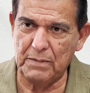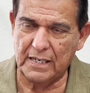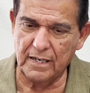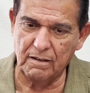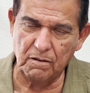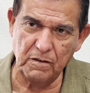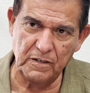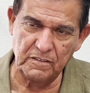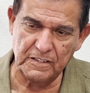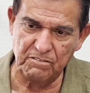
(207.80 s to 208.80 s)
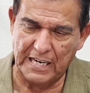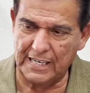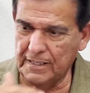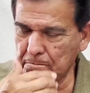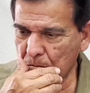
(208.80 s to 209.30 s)
Health here in the
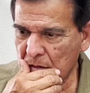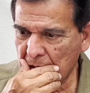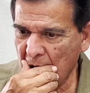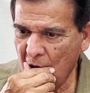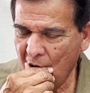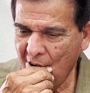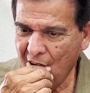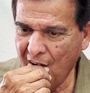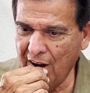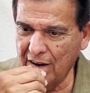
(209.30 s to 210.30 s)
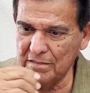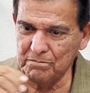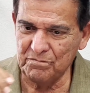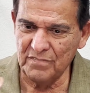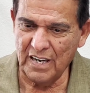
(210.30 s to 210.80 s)
Valley.
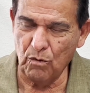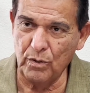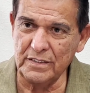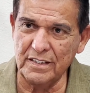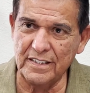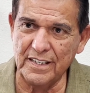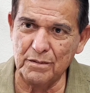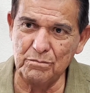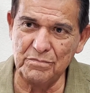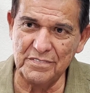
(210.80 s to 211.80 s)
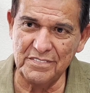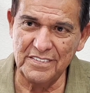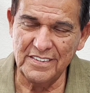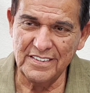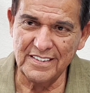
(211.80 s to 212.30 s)
I went to him
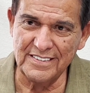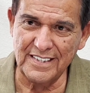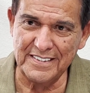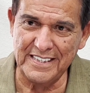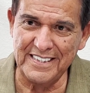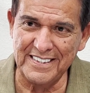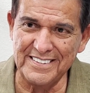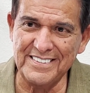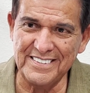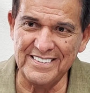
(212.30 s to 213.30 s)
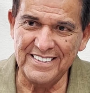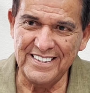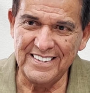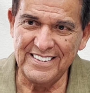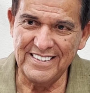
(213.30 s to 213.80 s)
because I needed
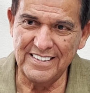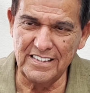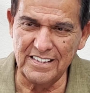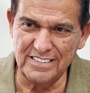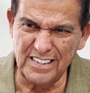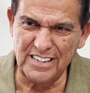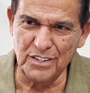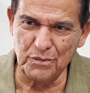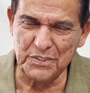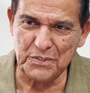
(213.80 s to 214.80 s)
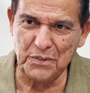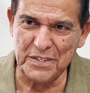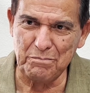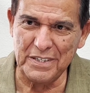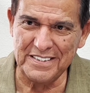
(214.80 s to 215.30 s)
a little over
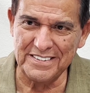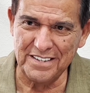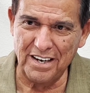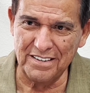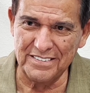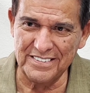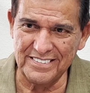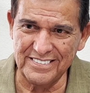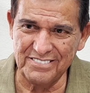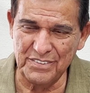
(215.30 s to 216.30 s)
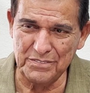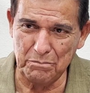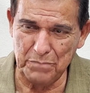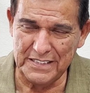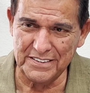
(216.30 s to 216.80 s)
$30 million from the
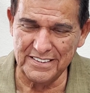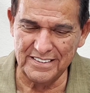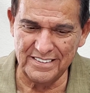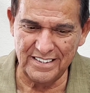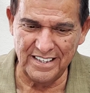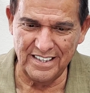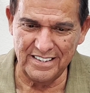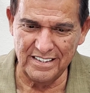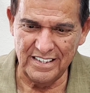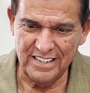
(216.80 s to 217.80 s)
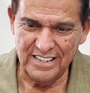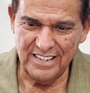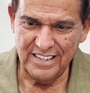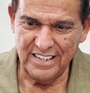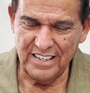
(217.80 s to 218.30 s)
budget, and
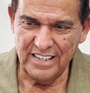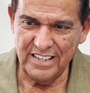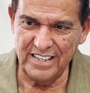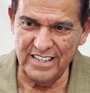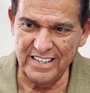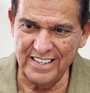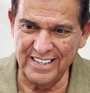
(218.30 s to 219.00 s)
he